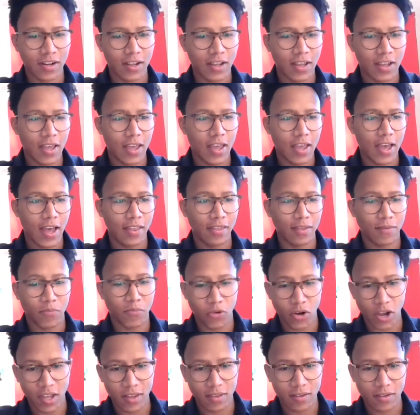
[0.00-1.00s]
But bread
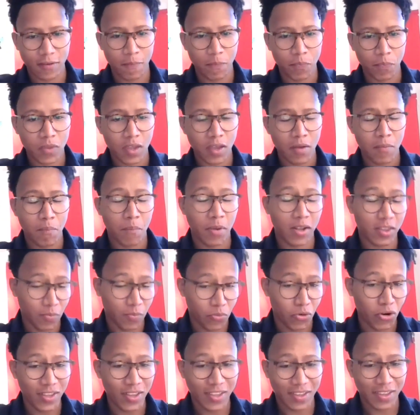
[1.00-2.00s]
is a very, very,
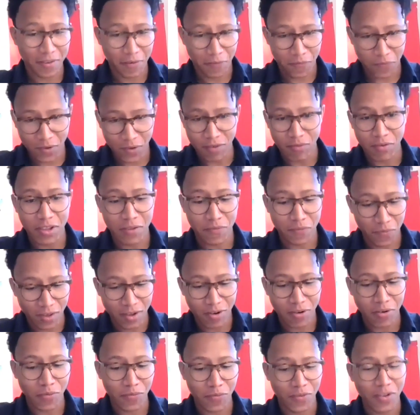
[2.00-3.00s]
very important
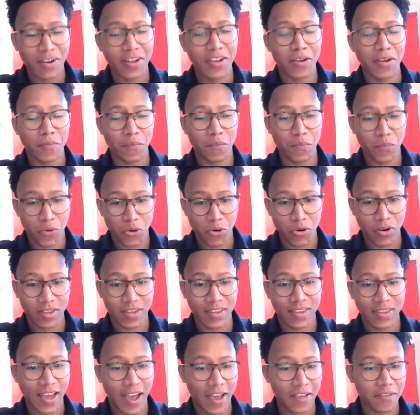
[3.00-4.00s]
aspect of Morocco
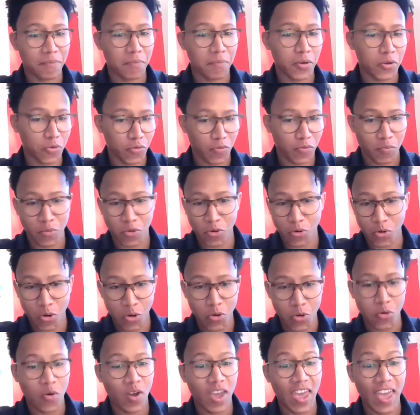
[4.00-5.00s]
everywhere, whether in
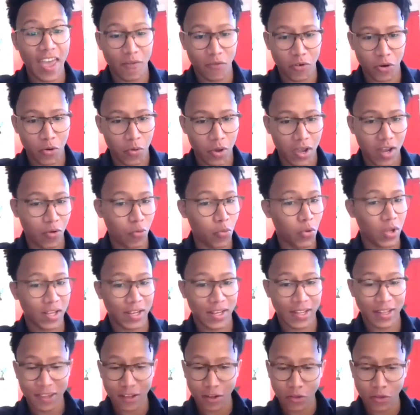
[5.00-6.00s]
the north or in the
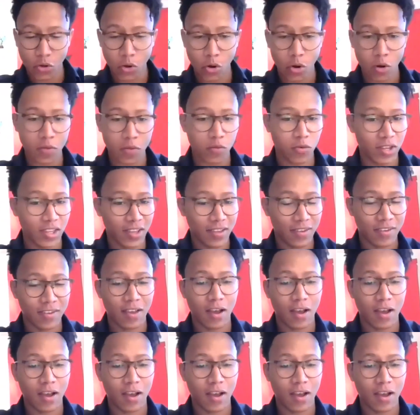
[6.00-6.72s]
south or in the middle.